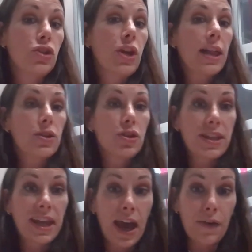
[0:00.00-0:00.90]
challenges
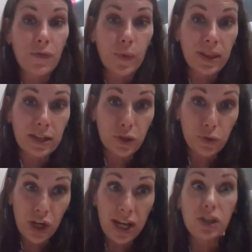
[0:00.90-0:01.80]
they have when they do
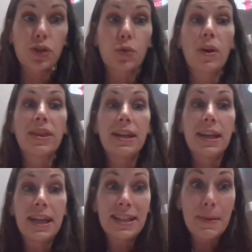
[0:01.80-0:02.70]
changes, or when they
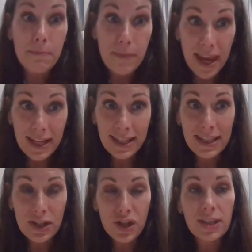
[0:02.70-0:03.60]
need to make
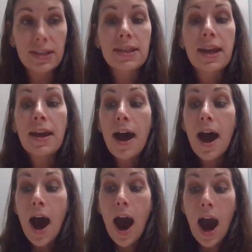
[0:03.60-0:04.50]
decisions.
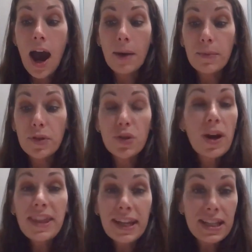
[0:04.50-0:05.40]
So I
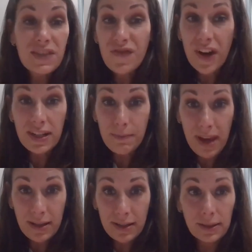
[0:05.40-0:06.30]
think it's
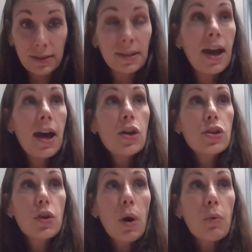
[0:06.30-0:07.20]
fundamental.
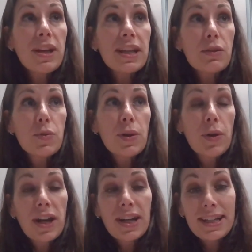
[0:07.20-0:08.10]
So what we did was we
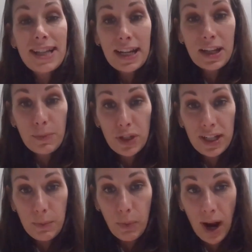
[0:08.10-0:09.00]
created a data
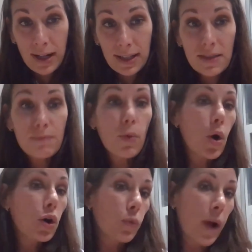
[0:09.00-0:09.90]
community of practice,
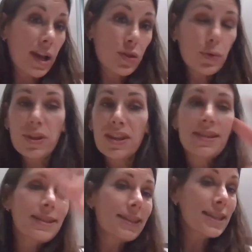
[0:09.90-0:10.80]
more grassroots. This
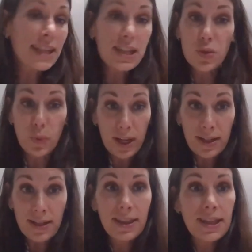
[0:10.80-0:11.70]
isn't
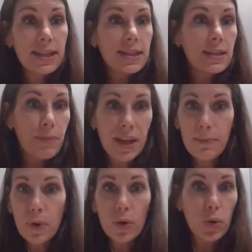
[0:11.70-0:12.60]
C-suite. This is the
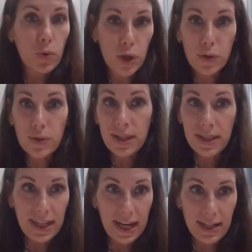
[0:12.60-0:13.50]
people who use
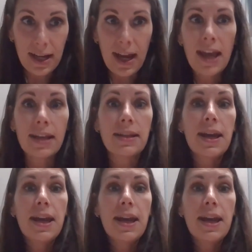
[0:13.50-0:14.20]
this data and